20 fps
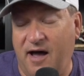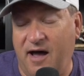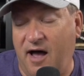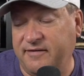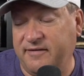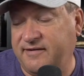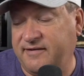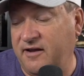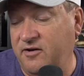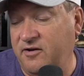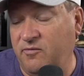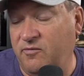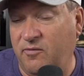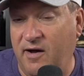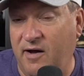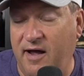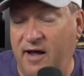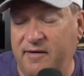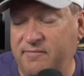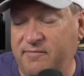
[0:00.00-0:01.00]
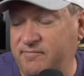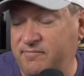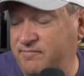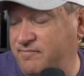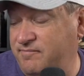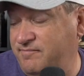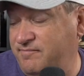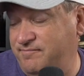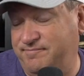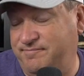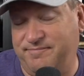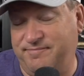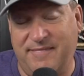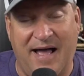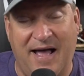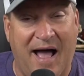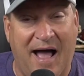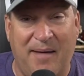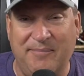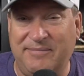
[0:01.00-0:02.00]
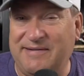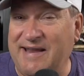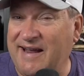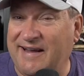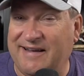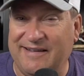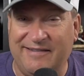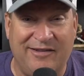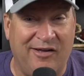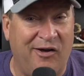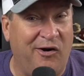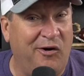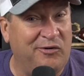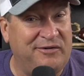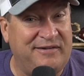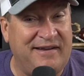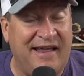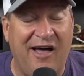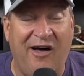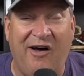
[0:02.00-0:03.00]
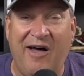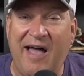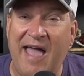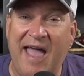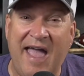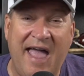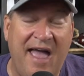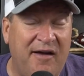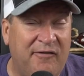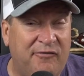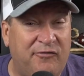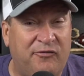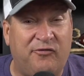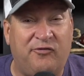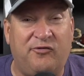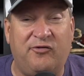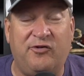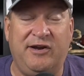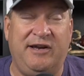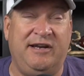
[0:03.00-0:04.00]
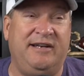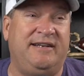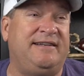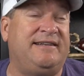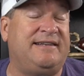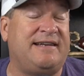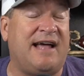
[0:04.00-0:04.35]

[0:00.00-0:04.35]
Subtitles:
I'll tell you what, I'm taking the hotel every